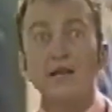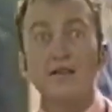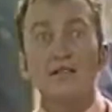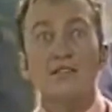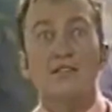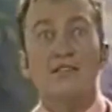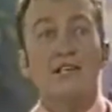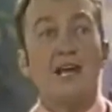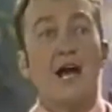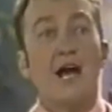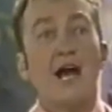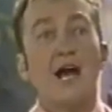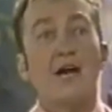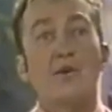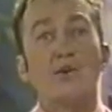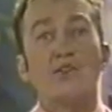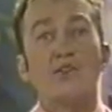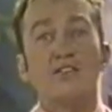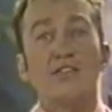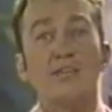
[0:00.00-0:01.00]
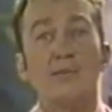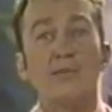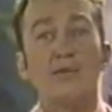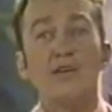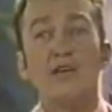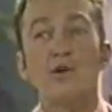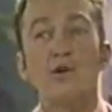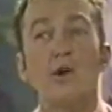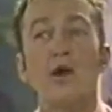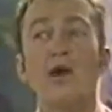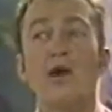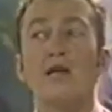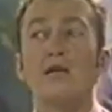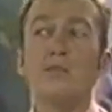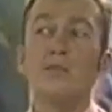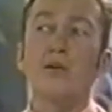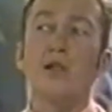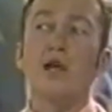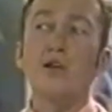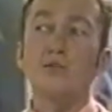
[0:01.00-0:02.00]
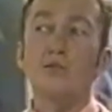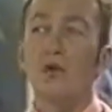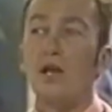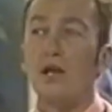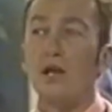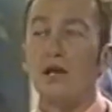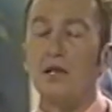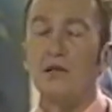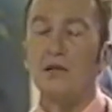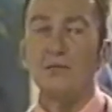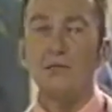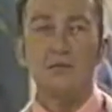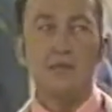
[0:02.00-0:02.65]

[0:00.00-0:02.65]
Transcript: The sky was sepia red, blood red.